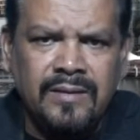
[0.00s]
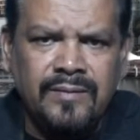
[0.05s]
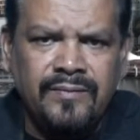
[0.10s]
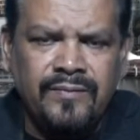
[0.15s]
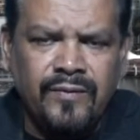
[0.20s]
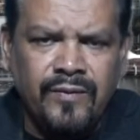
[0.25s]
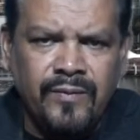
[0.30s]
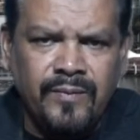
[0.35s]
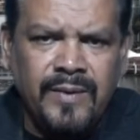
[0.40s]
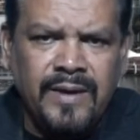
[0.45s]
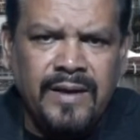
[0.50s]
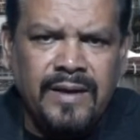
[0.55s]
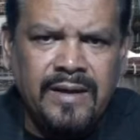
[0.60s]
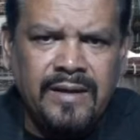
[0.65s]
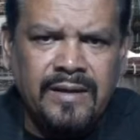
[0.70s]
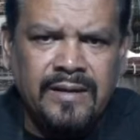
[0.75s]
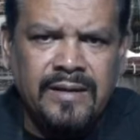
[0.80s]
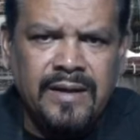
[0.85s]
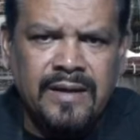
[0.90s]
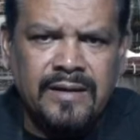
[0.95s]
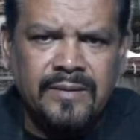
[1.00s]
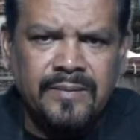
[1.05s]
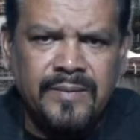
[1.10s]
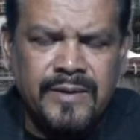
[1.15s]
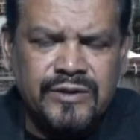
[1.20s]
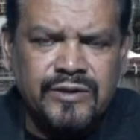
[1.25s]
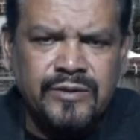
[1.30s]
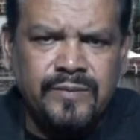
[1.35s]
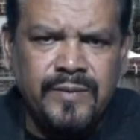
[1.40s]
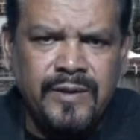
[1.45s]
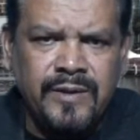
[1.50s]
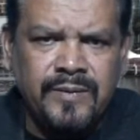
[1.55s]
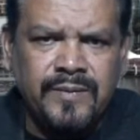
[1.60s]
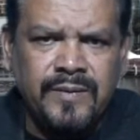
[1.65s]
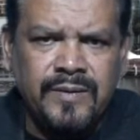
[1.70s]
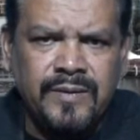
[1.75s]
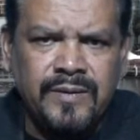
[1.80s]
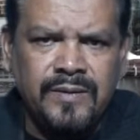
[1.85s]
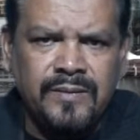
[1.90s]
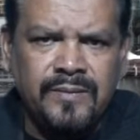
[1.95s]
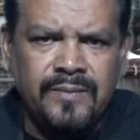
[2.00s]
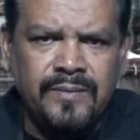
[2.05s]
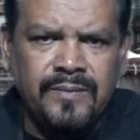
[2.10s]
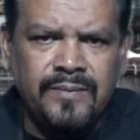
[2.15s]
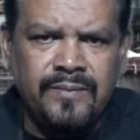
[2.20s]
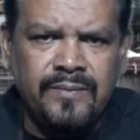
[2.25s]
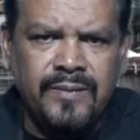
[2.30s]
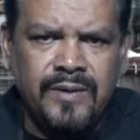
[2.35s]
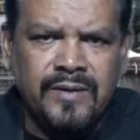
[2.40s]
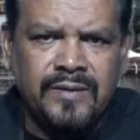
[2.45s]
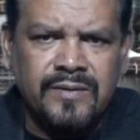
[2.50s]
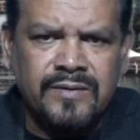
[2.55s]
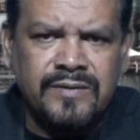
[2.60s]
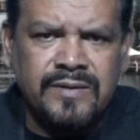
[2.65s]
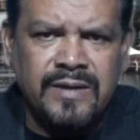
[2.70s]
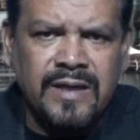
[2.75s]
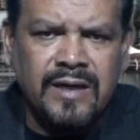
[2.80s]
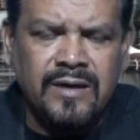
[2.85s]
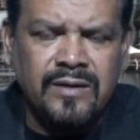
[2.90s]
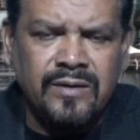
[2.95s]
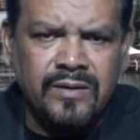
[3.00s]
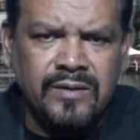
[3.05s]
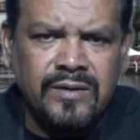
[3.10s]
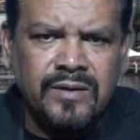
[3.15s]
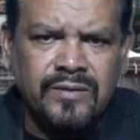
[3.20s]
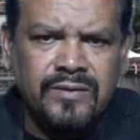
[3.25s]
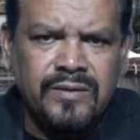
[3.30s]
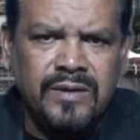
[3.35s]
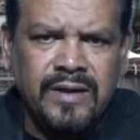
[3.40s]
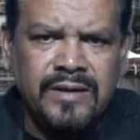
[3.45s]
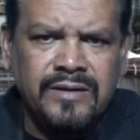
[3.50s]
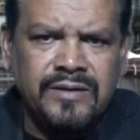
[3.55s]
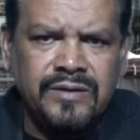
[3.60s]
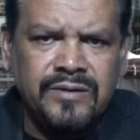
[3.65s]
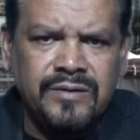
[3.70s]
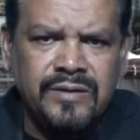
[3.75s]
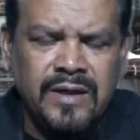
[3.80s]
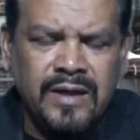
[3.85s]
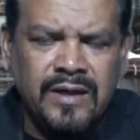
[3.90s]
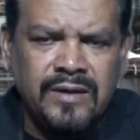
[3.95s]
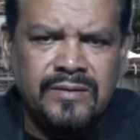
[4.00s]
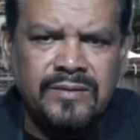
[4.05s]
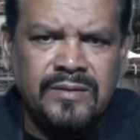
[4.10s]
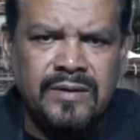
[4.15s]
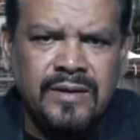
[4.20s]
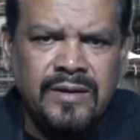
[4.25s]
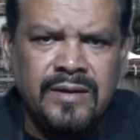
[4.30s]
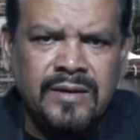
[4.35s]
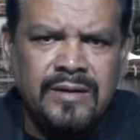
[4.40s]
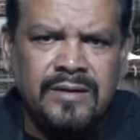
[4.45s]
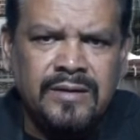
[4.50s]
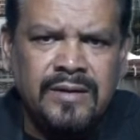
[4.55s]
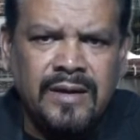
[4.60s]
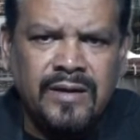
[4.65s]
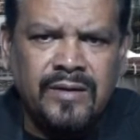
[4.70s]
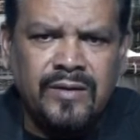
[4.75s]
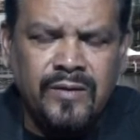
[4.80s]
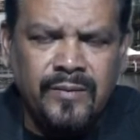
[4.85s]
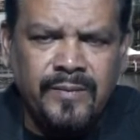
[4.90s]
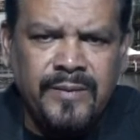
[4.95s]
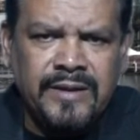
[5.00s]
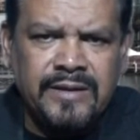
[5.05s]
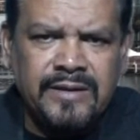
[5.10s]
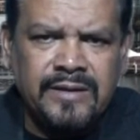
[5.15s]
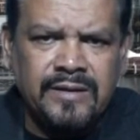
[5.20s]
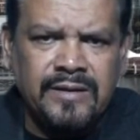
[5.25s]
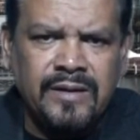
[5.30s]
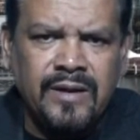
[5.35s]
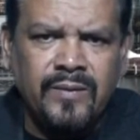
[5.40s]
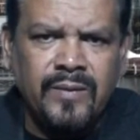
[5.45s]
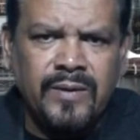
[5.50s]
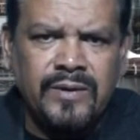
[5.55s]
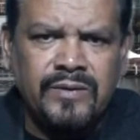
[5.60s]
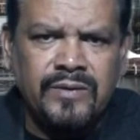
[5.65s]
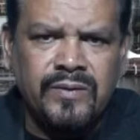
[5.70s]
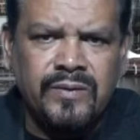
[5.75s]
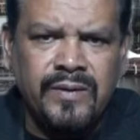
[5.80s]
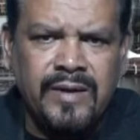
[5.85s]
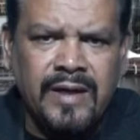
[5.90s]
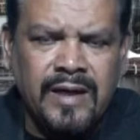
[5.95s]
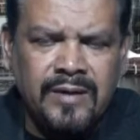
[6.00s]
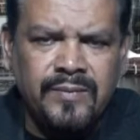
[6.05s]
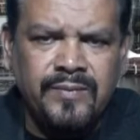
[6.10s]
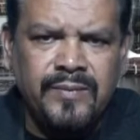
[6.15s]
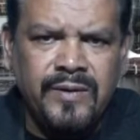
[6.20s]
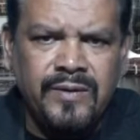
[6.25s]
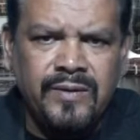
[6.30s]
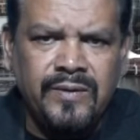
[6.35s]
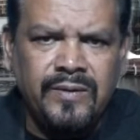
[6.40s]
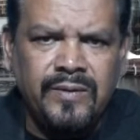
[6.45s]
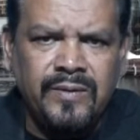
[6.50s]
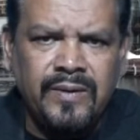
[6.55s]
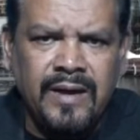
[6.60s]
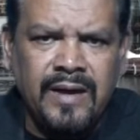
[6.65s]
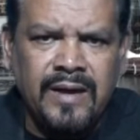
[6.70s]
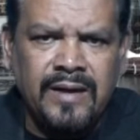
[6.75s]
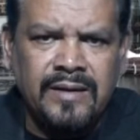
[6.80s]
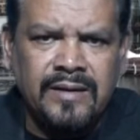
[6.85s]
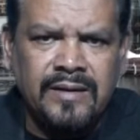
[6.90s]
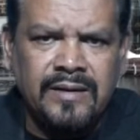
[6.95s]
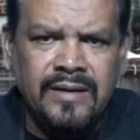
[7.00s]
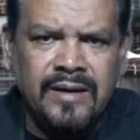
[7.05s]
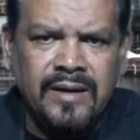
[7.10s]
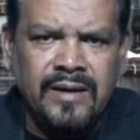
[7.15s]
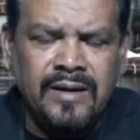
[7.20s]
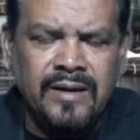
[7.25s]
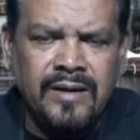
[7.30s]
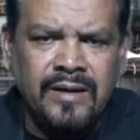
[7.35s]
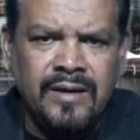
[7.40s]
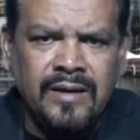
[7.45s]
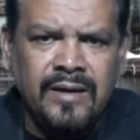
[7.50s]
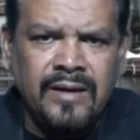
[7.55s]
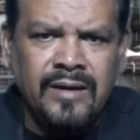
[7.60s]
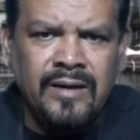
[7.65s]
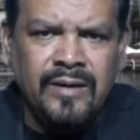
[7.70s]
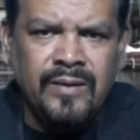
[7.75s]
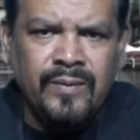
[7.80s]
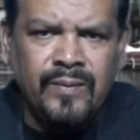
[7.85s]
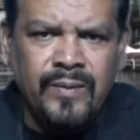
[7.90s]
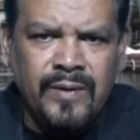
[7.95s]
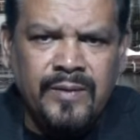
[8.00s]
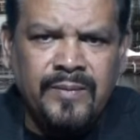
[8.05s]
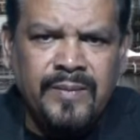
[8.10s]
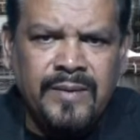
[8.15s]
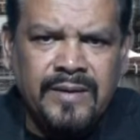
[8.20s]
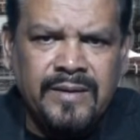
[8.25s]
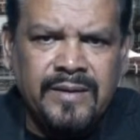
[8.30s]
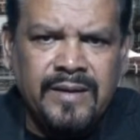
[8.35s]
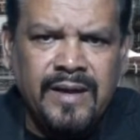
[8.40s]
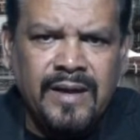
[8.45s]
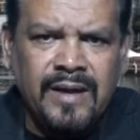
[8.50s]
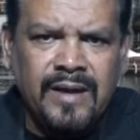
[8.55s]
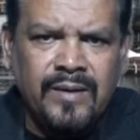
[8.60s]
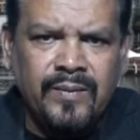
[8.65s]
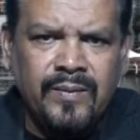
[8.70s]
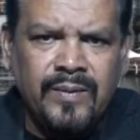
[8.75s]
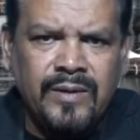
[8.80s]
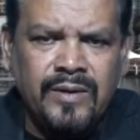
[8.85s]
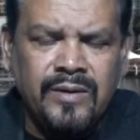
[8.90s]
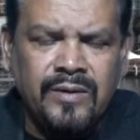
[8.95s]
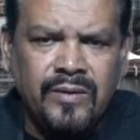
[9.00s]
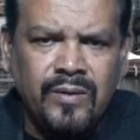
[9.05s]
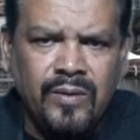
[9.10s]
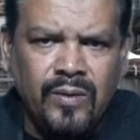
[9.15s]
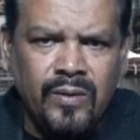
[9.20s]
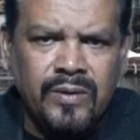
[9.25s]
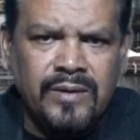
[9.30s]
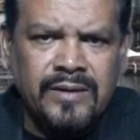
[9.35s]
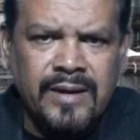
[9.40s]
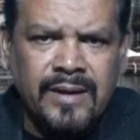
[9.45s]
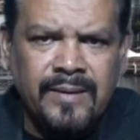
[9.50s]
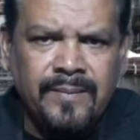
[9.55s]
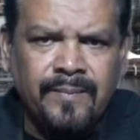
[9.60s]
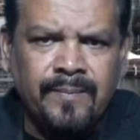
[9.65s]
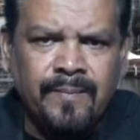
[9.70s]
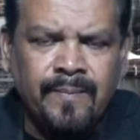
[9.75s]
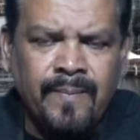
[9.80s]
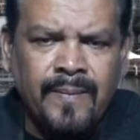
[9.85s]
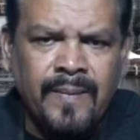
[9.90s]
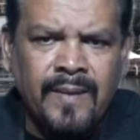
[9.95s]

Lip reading: For me, they're the best people, because they are not going to let you down. They're committed, they want to help you, and they will be there when you call them.